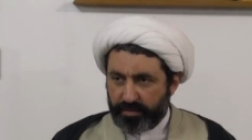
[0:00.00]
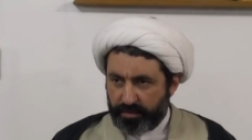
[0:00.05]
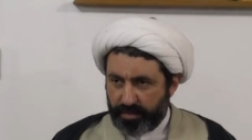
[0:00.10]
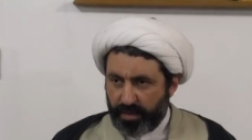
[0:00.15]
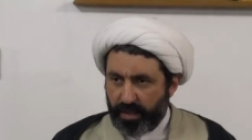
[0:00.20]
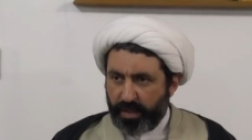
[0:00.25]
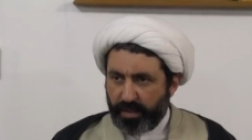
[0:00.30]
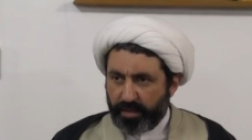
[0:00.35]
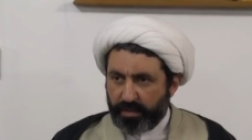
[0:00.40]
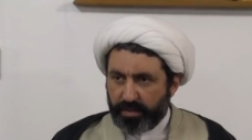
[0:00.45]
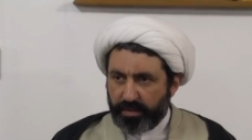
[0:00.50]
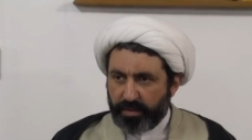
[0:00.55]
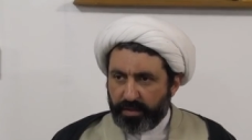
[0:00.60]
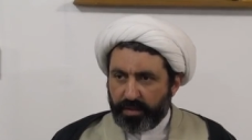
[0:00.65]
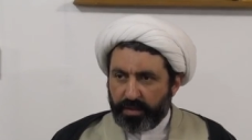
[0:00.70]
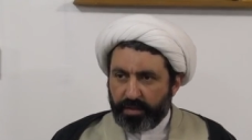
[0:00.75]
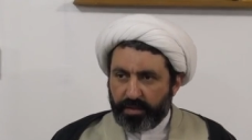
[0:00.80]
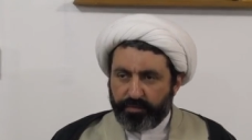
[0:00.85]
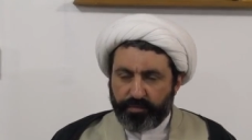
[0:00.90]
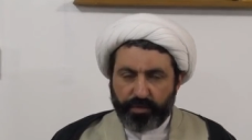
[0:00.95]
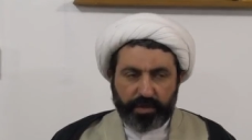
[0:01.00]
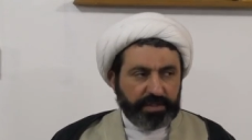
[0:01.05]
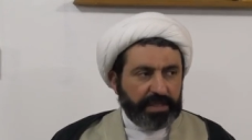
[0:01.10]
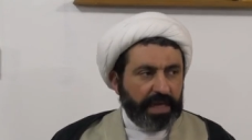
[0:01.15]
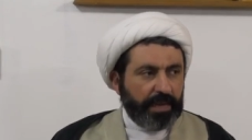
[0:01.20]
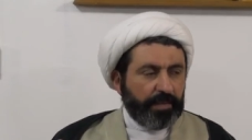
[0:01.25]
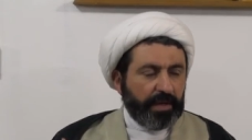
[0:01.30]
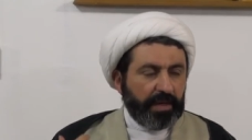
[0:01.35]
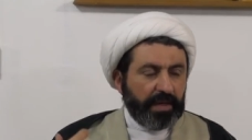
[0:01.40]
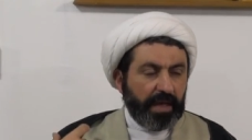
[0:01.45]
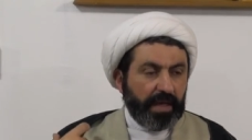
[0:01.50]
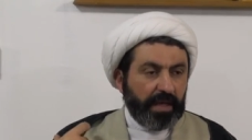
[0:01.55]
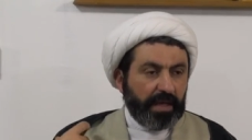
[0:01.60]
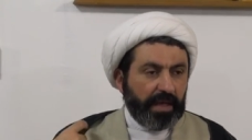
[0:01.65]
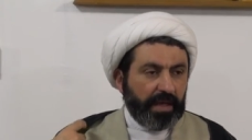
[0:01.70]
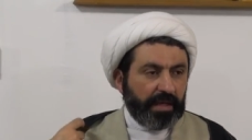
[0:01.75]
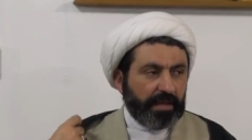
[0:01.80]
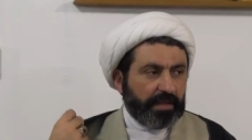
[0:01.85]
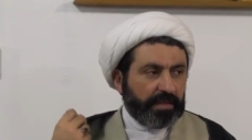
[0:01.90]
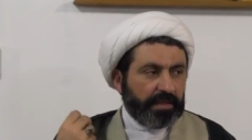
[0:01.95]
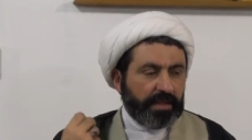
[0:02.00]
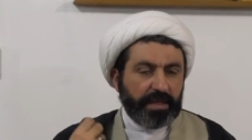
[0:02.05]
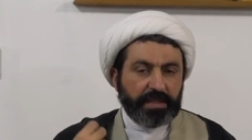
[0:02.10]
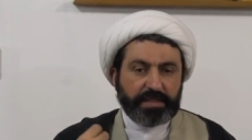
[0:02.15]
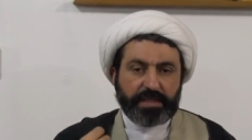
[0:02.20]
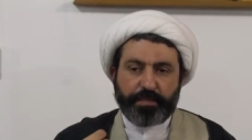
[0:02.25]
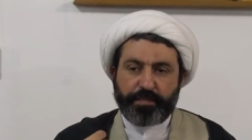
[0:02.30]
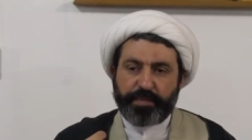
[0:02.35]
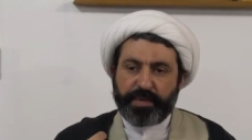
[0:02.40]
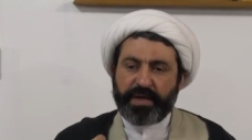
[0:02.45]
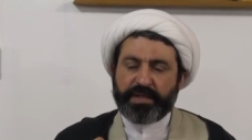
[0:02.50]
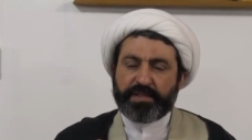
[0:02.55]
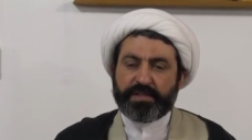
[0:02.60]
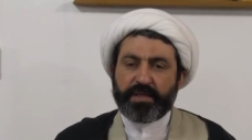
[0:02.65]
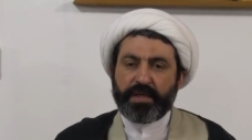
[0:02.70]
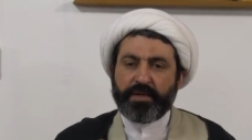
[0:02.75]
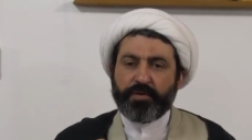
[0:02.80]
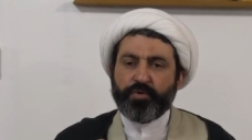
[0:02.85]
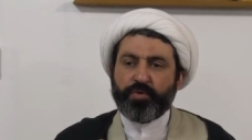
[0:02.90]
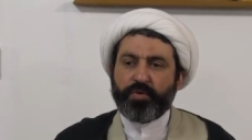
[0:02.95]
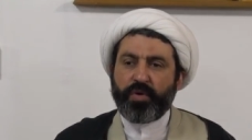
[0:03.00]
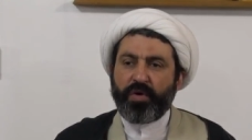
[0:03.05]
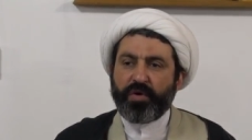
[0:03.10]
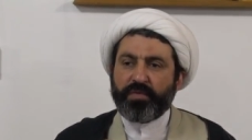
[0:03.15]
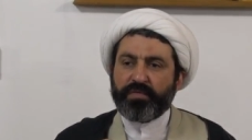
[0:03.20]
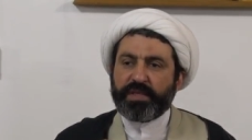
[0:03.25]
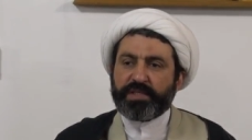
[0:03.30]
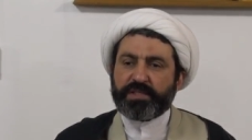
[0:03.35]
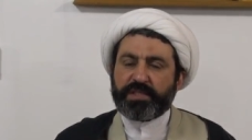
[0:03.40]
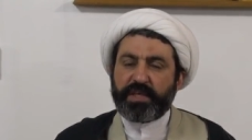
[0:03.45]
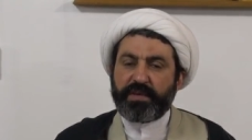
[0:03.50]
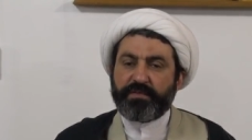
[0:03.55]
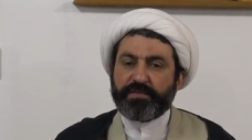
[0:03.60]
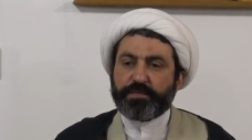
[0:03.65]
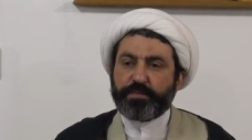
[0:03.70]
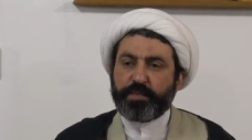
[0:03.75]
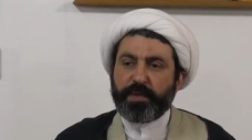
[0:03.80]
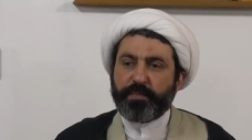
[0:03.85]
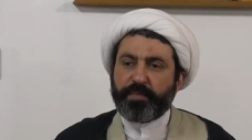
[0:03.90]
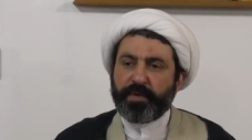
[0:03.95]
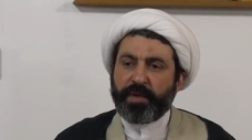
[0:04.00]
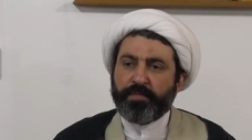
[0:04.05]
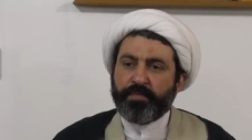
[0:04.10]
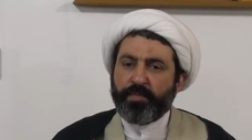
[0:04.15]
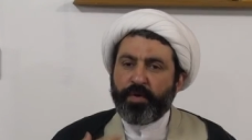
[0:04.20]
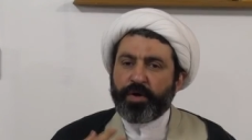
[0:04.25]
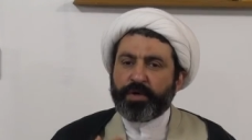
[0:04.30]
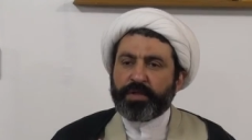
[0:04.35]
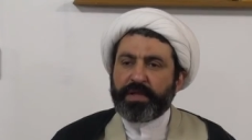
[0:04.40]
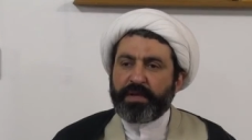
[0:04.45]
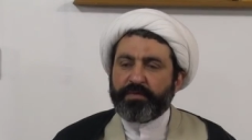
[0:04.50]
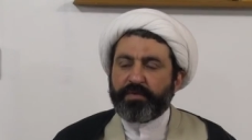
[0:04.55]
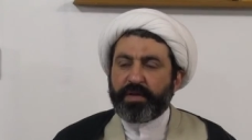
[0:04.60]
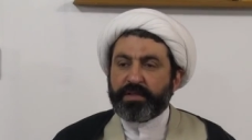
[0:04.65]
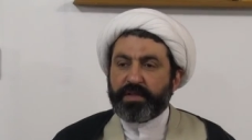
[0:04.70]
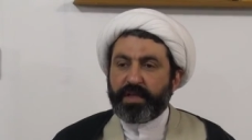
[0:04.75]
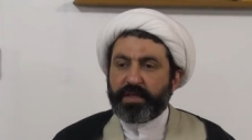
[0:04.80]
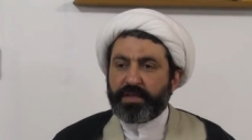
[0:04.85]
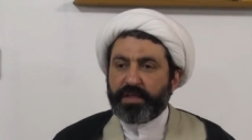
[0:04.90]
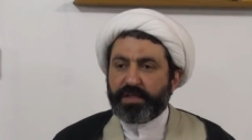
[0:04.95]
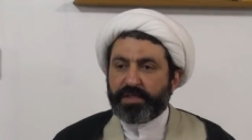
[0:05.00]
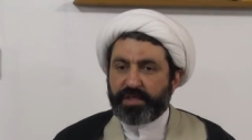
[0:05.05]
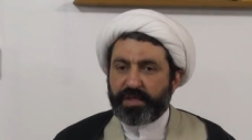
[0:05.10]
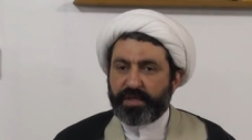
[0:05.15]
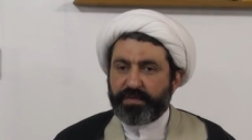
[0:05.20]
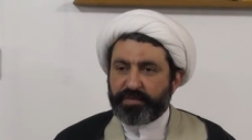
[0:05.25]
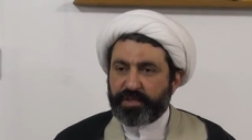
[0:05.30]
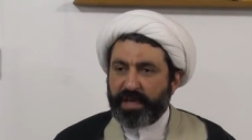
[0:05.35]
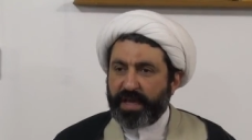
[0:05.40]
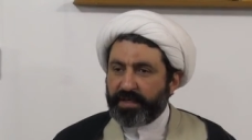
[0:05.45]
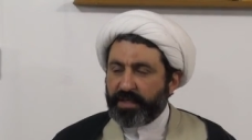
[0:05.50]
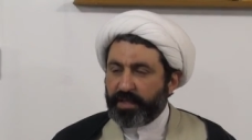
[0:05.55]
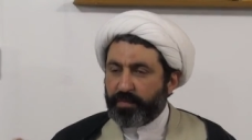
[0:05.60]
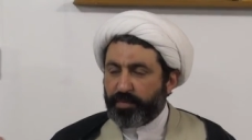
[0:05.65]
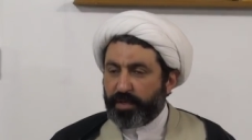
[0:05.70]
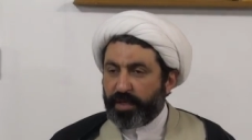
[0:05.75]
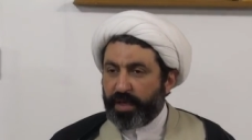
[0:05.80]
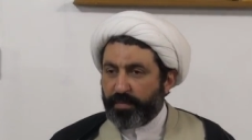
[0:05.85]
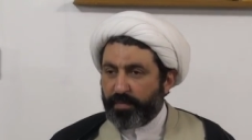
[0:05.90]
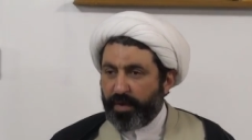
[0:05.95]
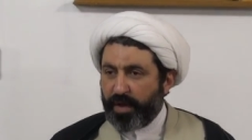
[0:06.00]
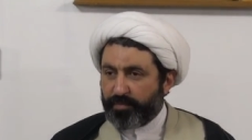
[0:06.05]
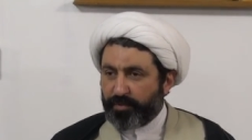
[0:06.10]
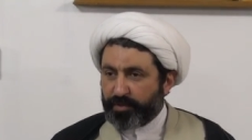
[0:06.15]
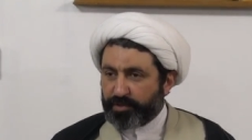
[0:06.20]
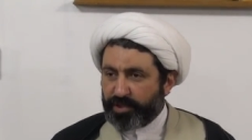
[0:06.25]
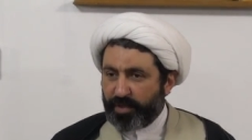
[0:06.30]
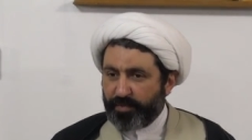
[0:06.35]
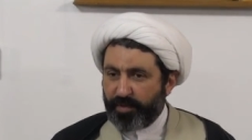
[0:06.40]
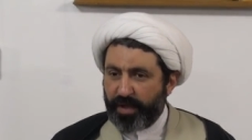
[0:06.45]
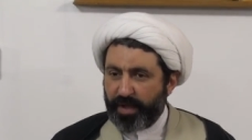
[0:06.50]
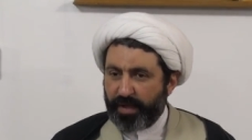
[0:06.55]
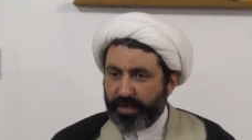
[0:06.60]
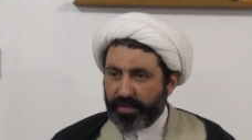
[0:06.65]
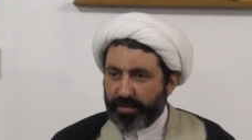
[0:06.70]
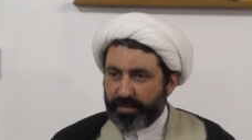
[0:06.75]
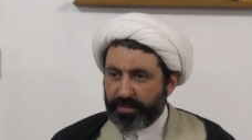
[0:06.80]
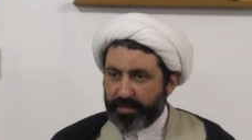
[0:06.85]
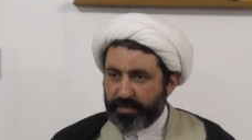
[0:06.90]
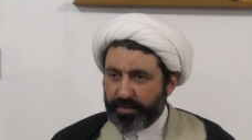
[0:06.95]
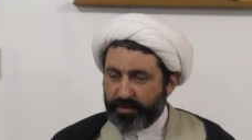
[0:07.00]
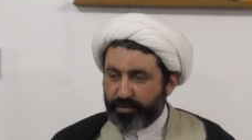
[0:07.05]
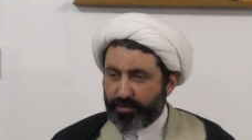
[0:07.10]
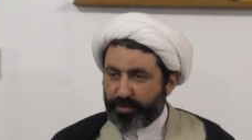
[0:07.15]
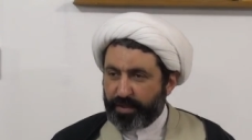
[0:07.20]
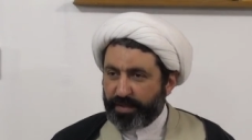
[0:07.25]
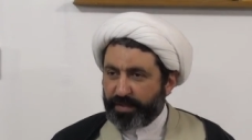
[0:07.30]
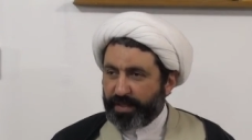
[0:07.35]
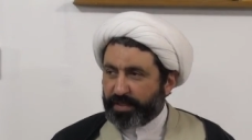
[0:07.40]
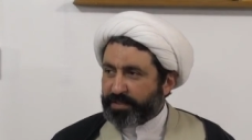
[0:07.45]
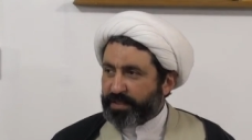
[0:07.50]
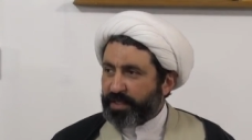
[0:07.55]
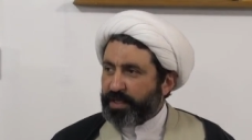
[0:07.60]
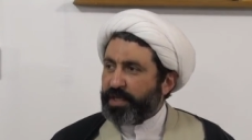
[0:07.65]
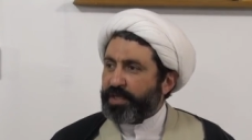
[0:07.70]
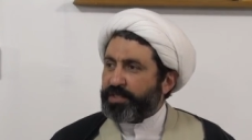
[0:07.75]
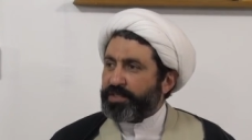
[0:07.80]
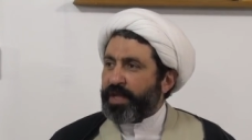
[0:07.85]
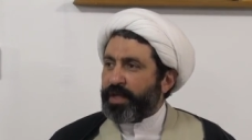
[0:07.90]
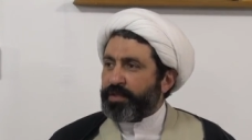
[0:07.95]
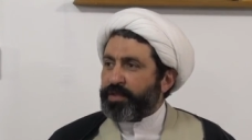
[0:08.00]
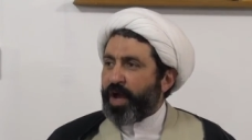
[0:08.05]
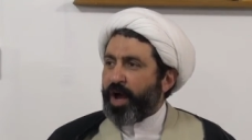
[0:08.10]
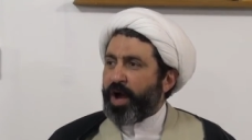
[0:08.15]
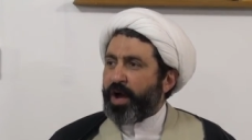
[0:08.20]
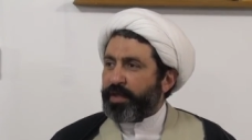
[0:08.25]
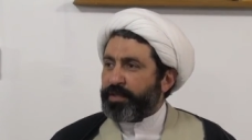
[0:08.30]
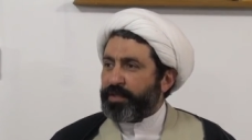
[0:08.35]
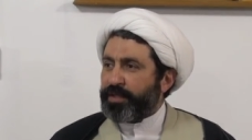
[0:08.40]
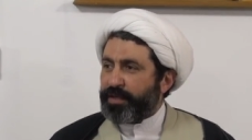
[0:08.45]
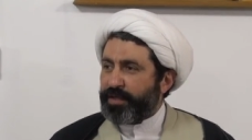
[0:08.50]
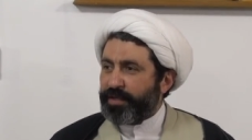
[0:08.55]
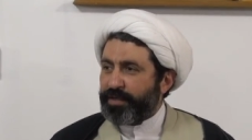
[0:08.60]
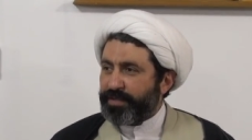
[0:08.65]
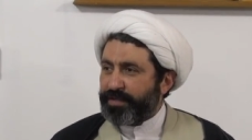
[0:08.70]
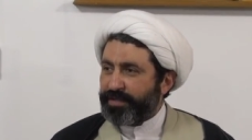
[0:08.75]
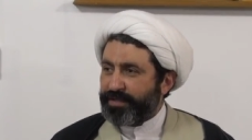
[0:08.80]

Yeah? For example, there is a person who always gives people more than what they deserve. Can he be Imam al-Jama'ah? You cannot say he's not adl.